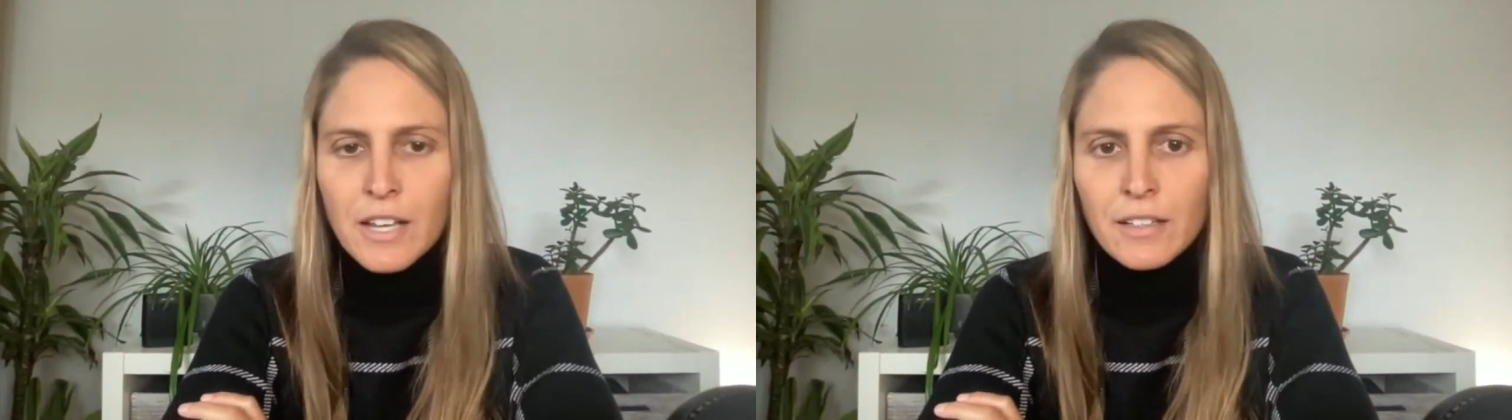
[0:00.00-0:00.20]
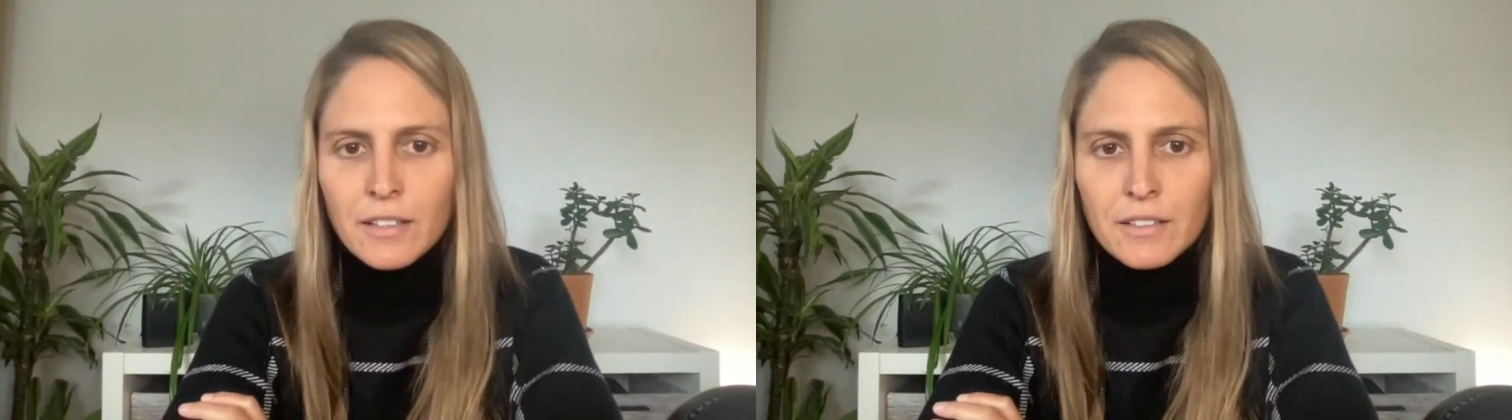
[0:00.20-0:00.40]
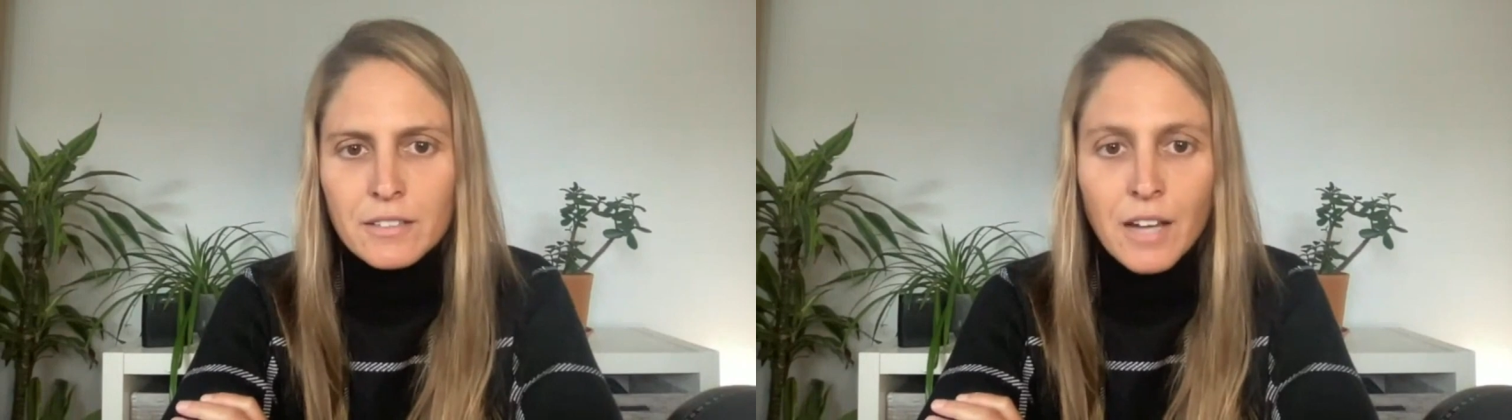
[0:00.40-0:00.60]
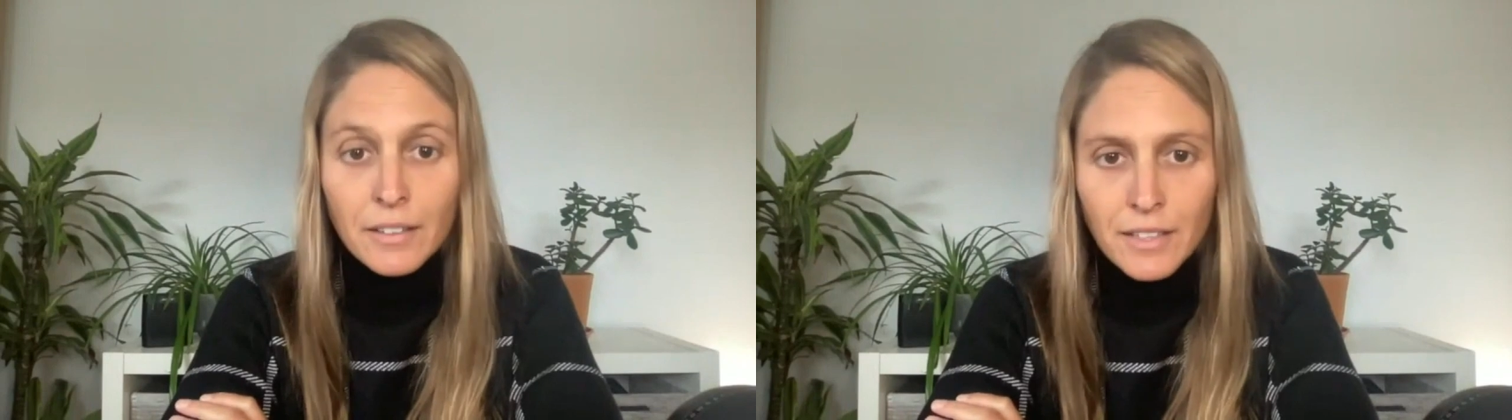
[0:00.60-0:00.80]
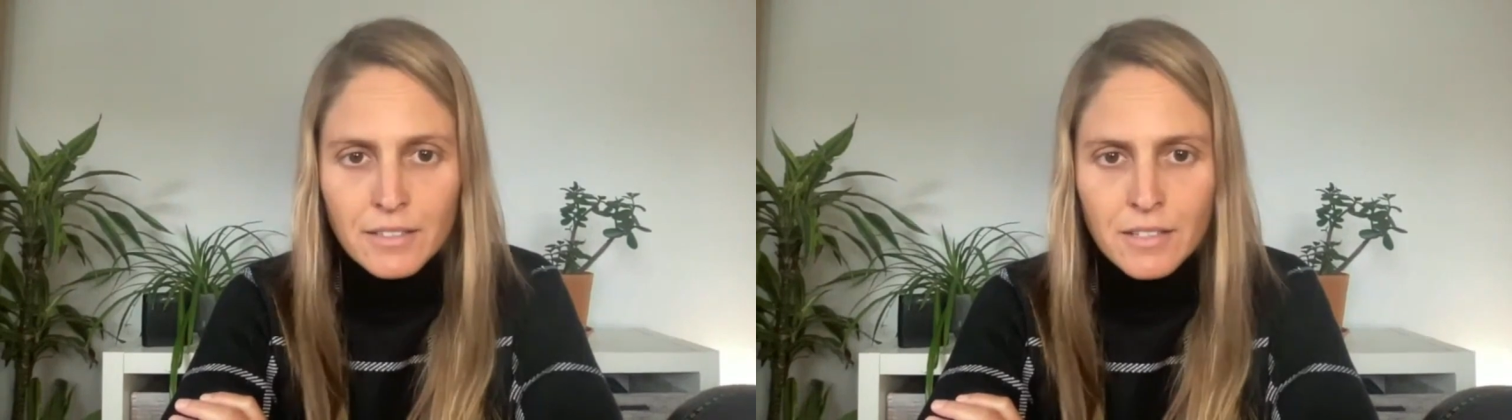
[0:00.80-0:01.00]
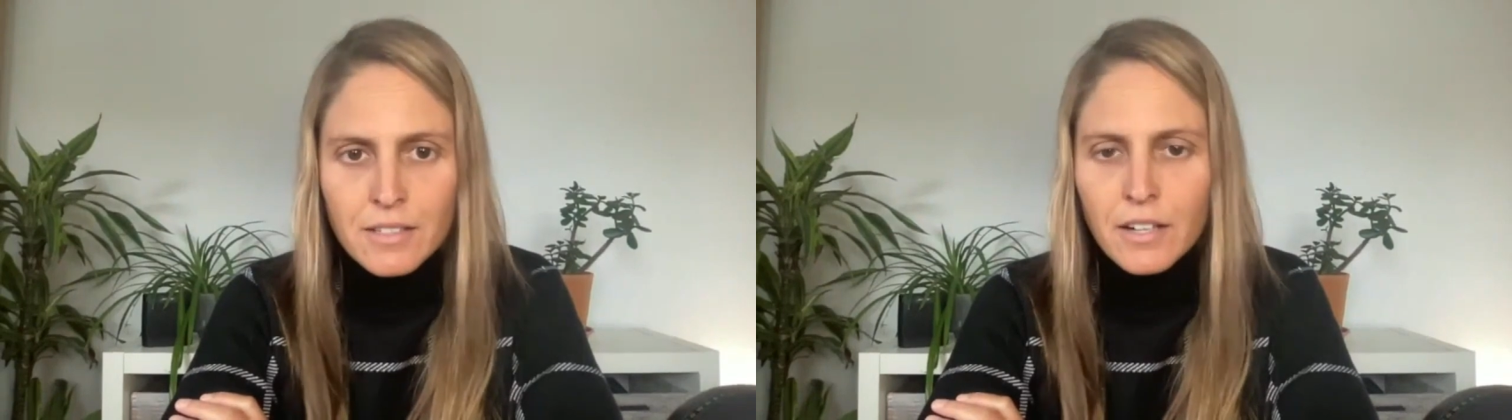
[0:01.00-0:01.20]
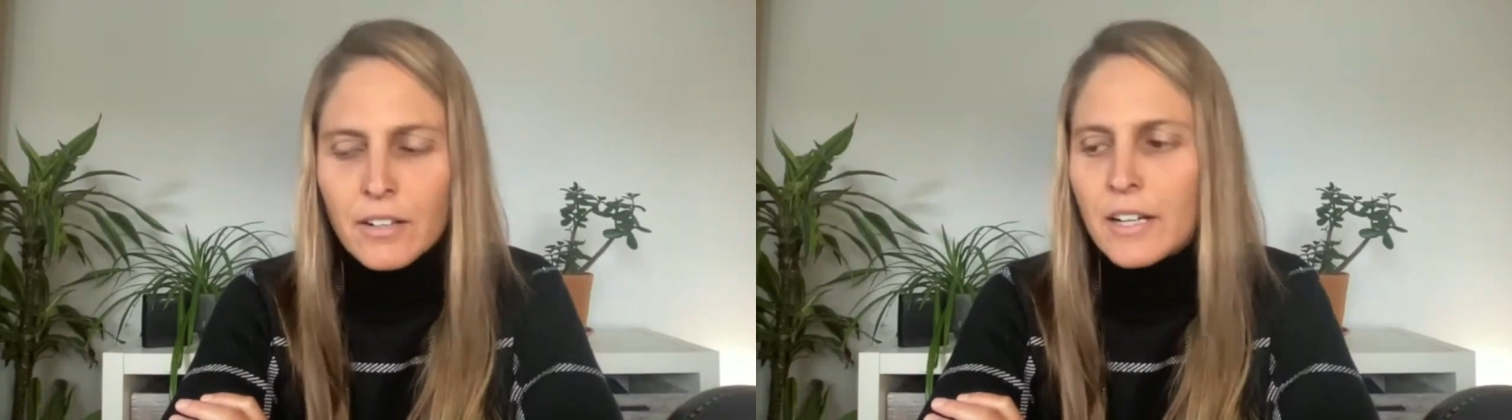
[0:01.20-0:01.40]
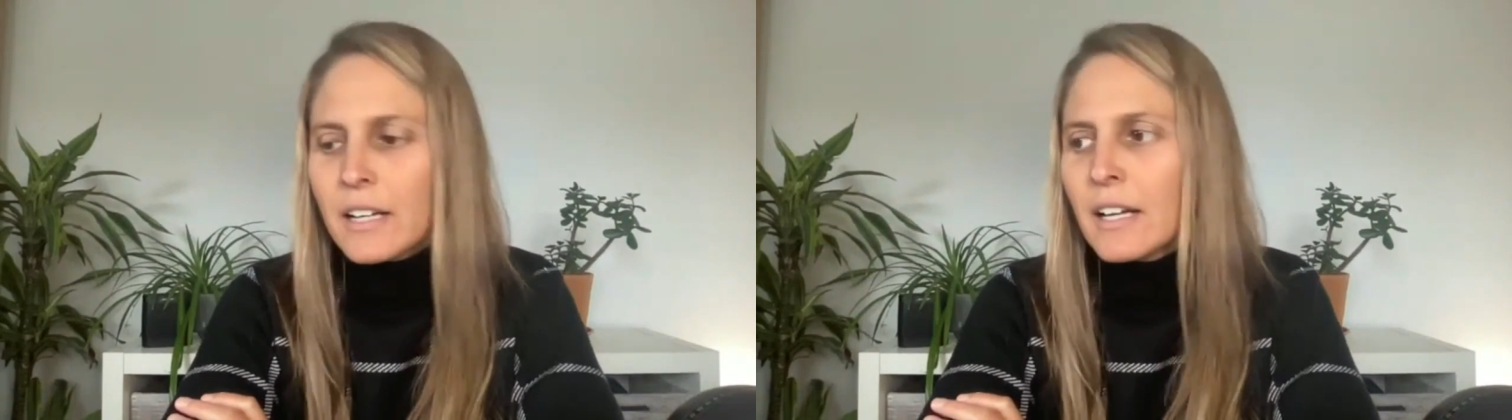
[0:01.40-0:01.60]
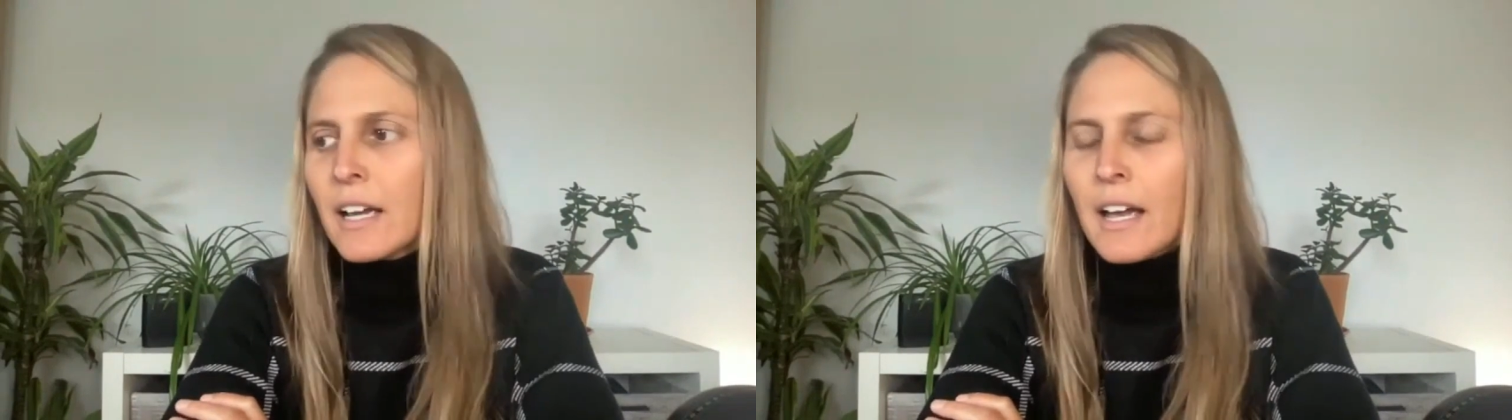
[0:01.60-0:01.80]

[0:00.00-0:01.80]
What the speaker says: that is not necessary?